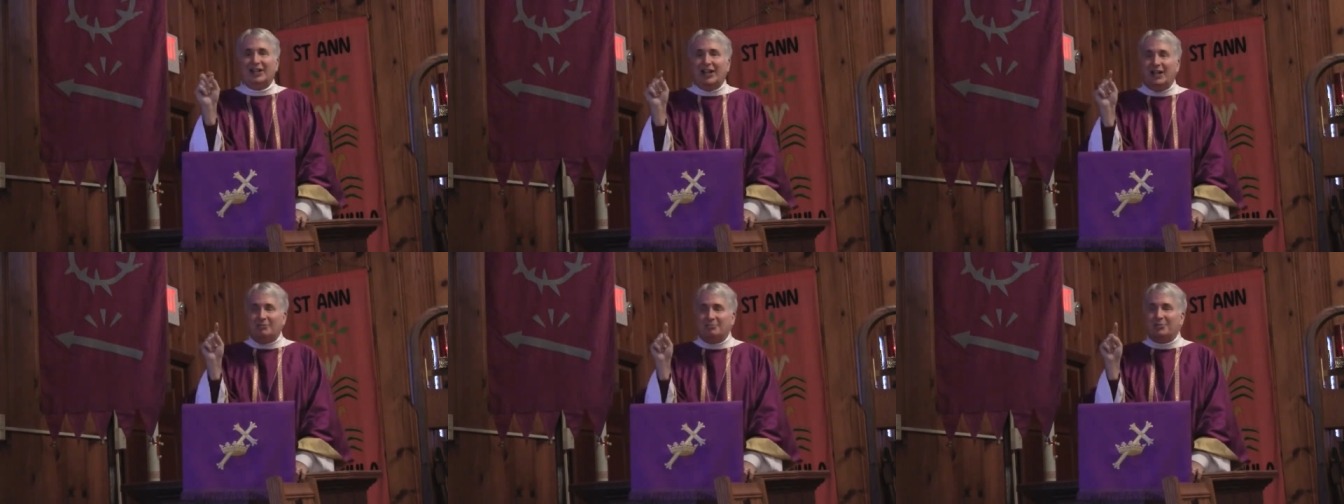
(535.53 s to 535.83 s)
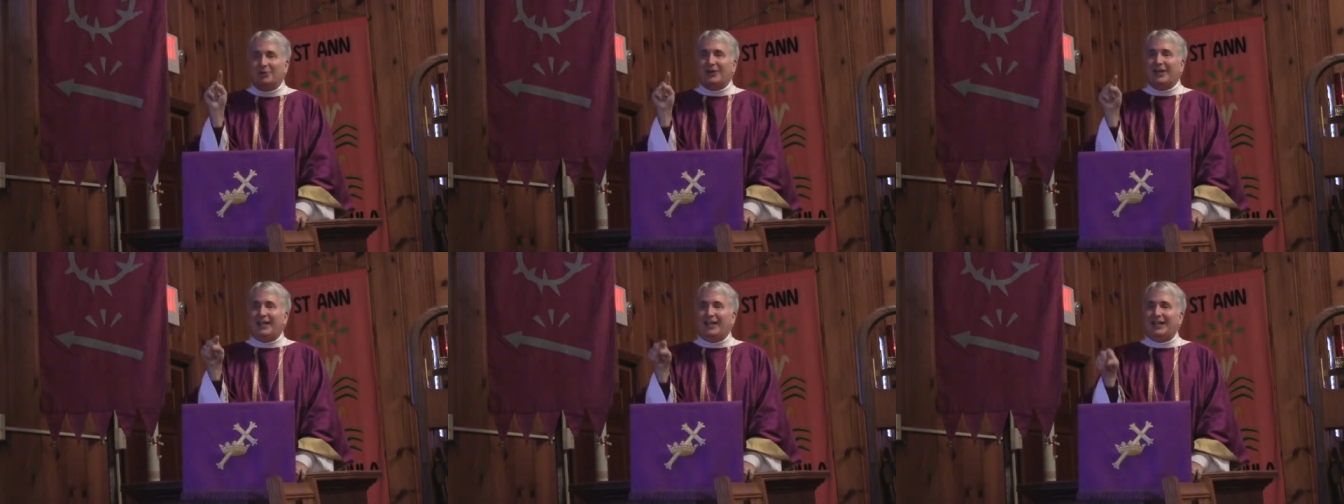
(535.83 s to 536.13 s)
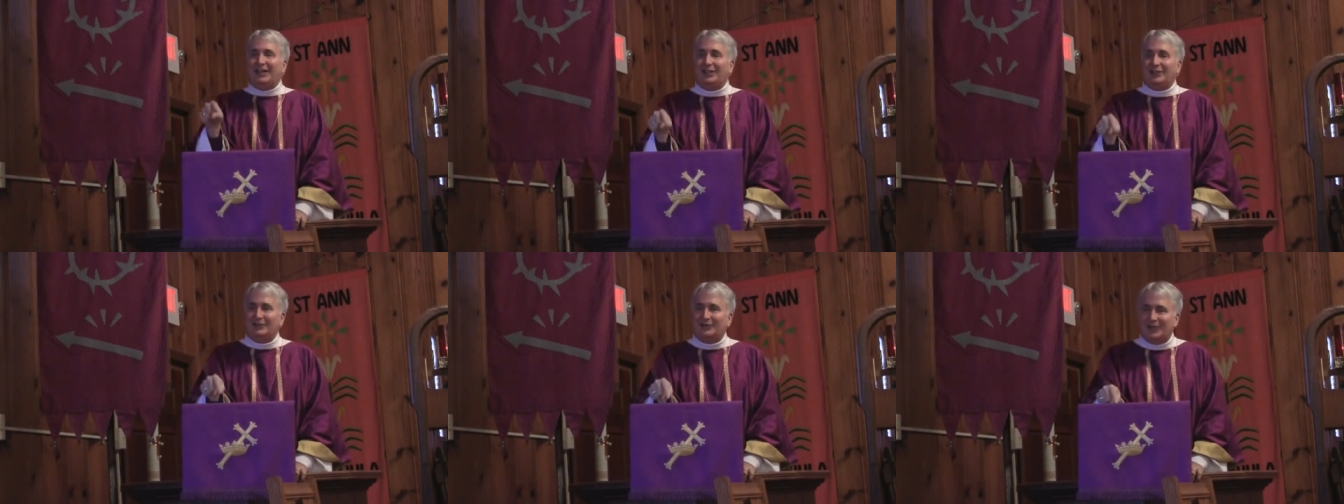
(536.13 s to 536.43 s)
and
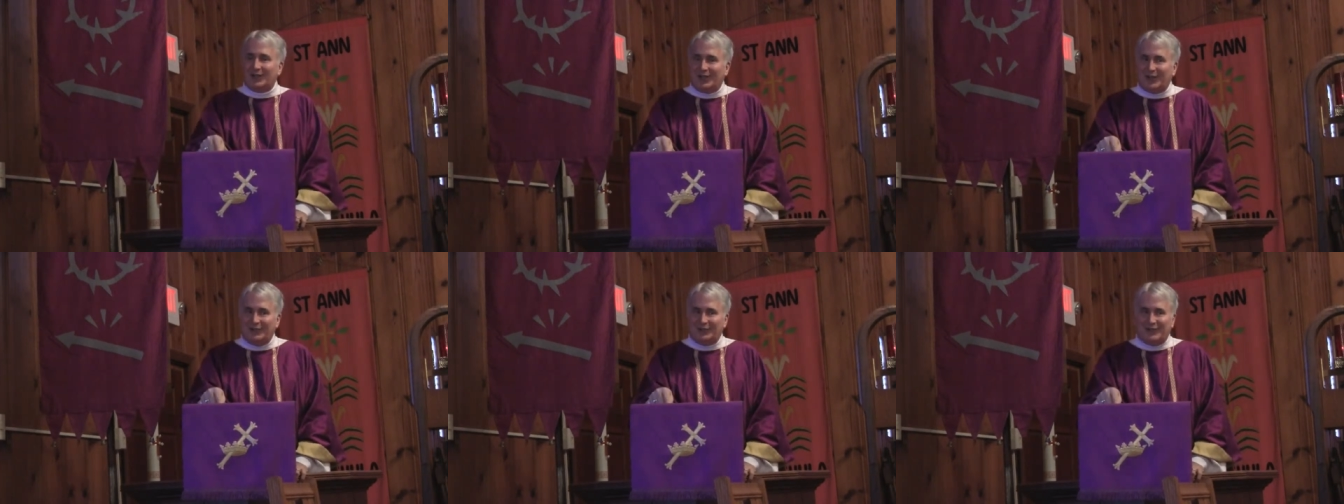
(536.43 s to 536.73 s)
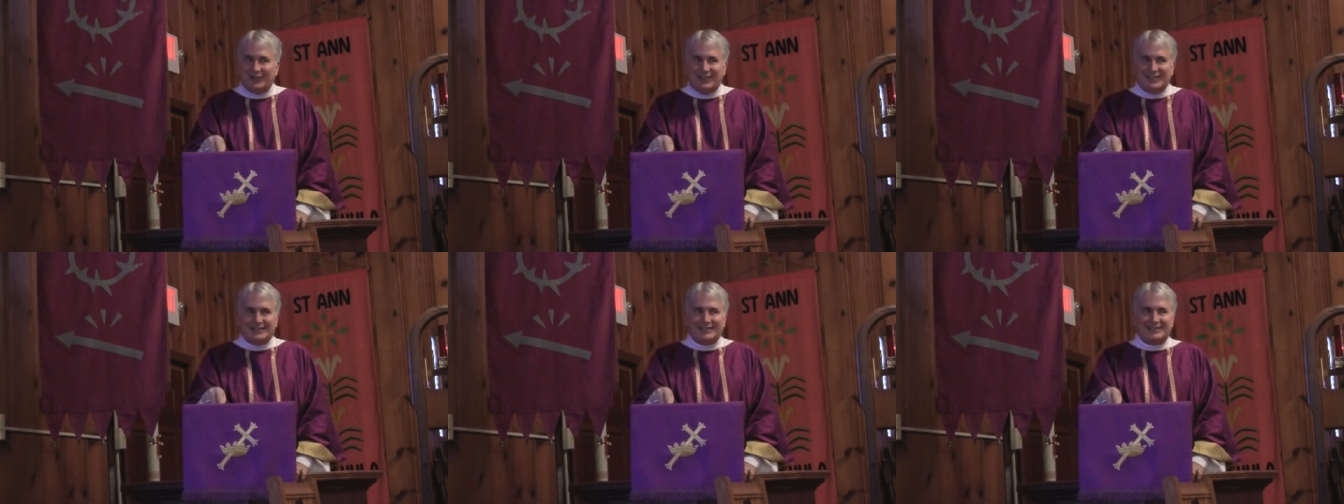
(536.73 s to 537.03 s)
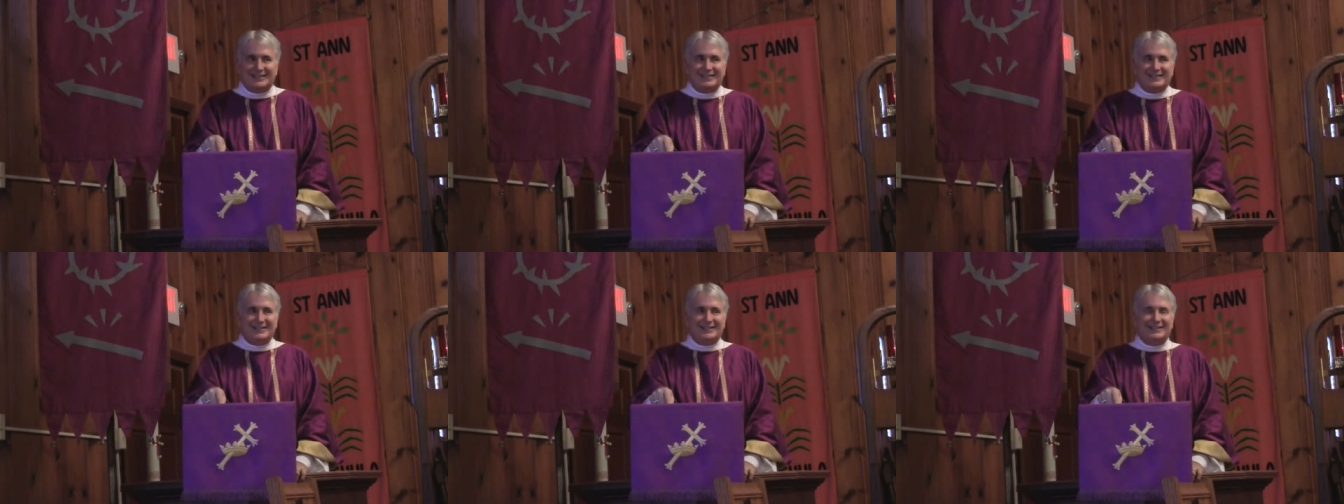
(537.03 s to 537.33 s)
bring
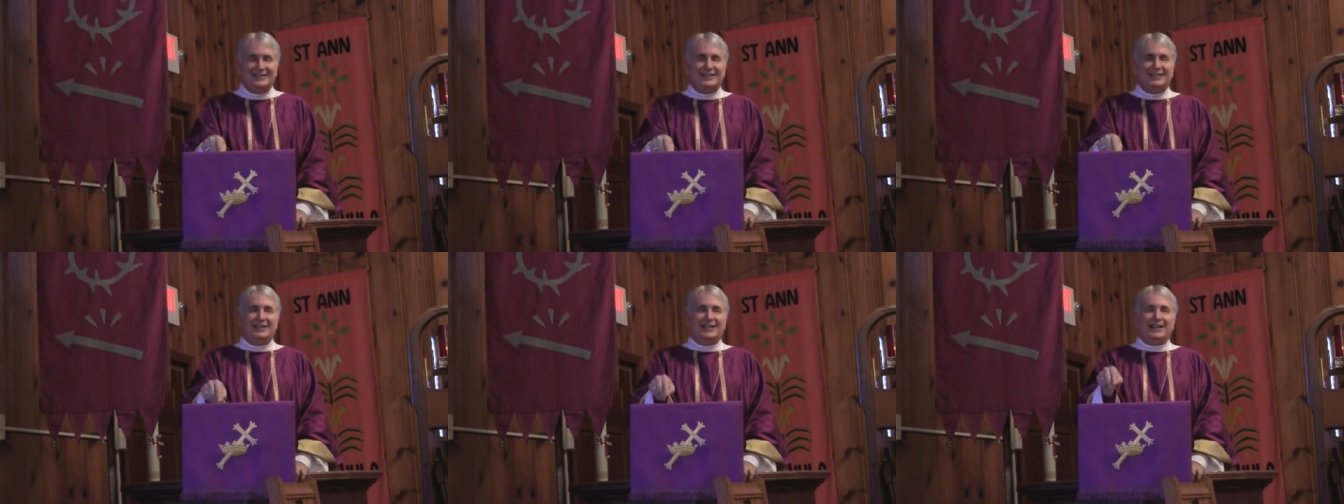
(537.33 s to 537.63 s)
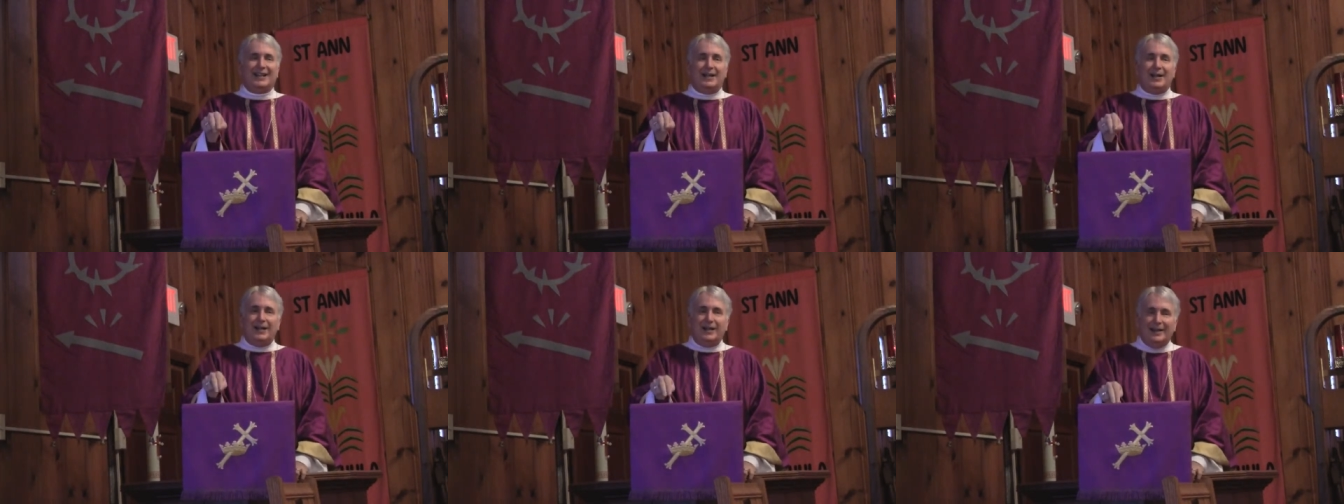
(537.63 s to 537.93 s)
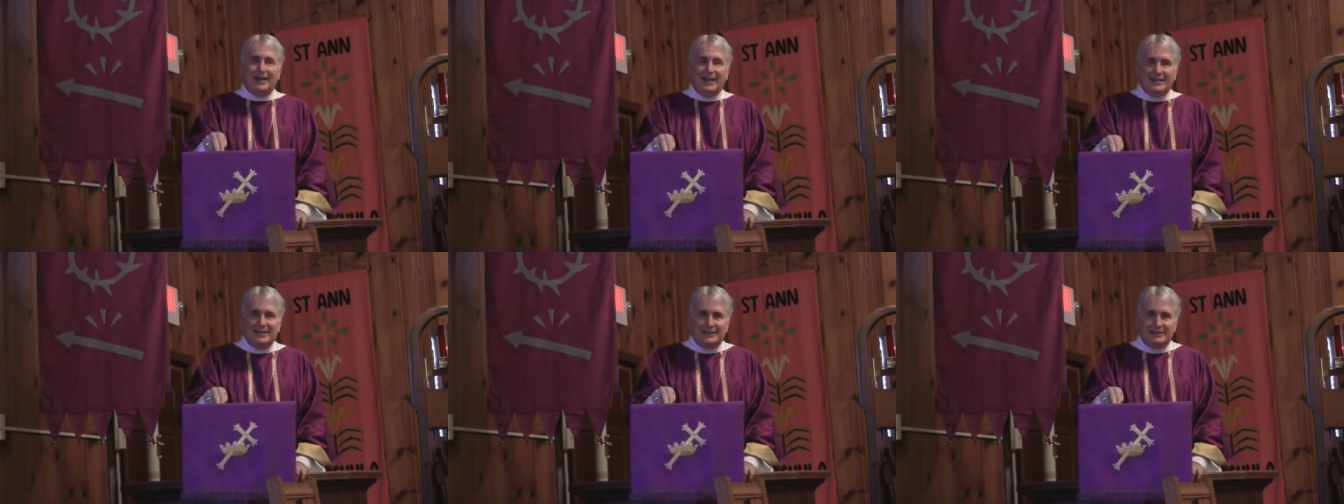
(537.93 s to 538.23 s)
forgiveness,
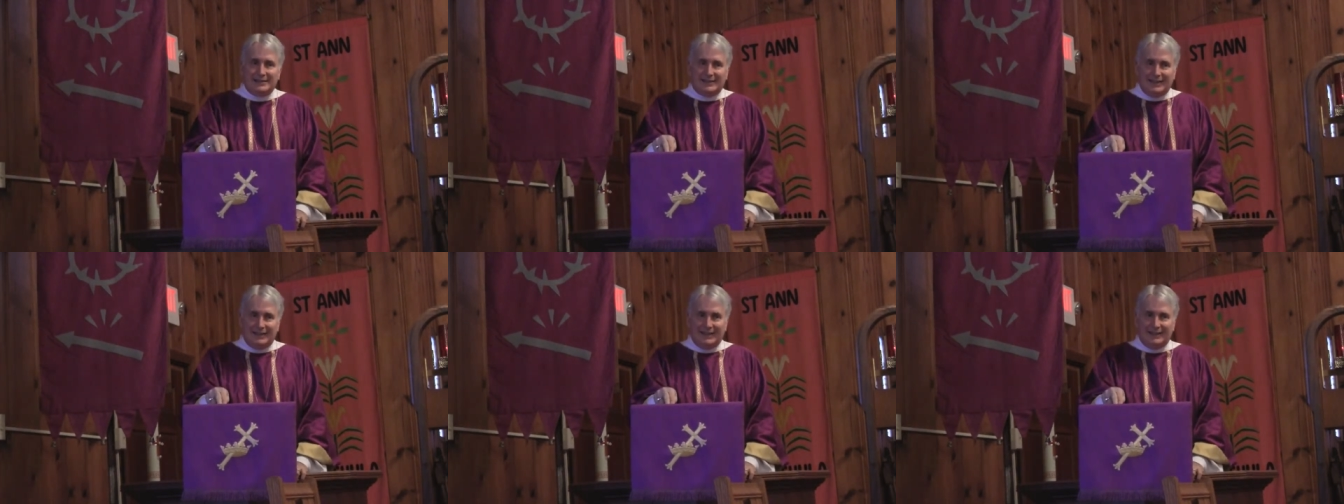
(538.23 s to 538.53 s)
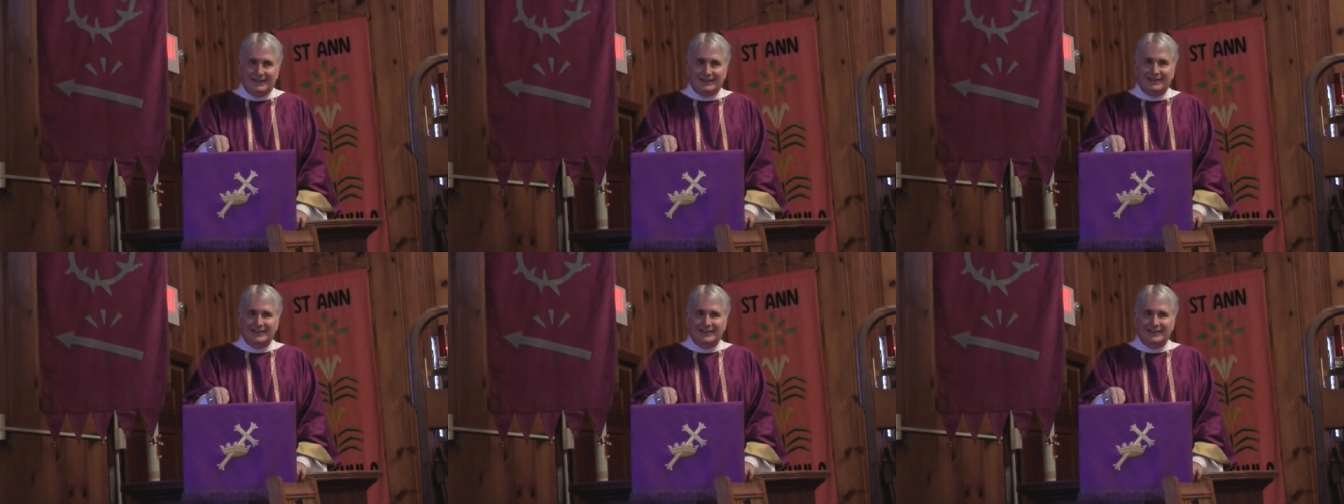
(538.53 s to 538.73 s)
cleansing,